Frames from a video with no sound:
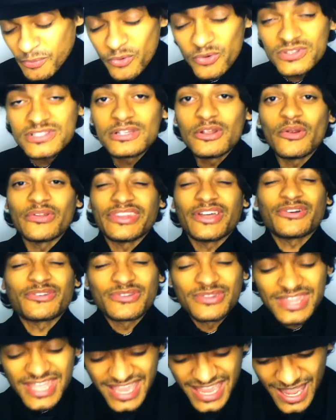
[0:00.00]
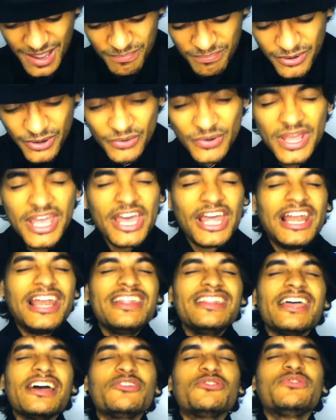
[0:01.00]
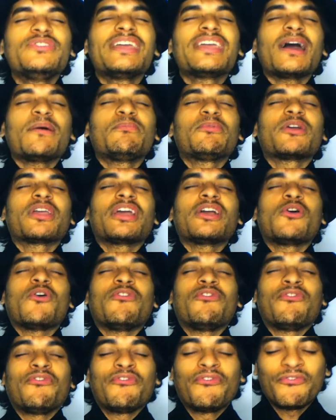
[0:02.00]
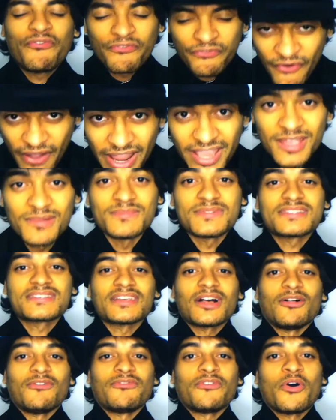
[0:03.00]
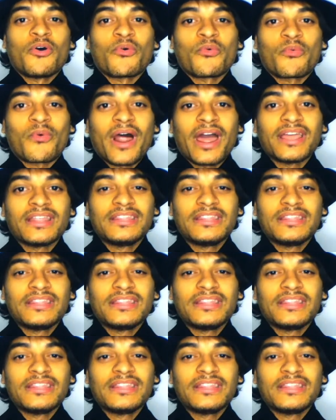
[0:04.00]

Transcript: Who's Leonardo DiCaprio? Leonardo DiCaprio can go fuck himself, alright?